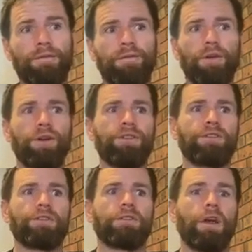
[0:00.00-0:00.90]

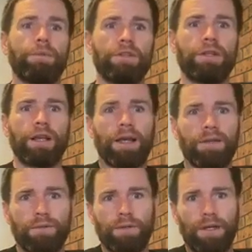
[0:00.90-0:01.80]
Versus, I'm injured, I
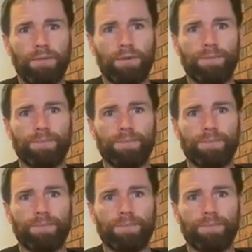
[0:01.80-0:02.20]
can't do it anymore.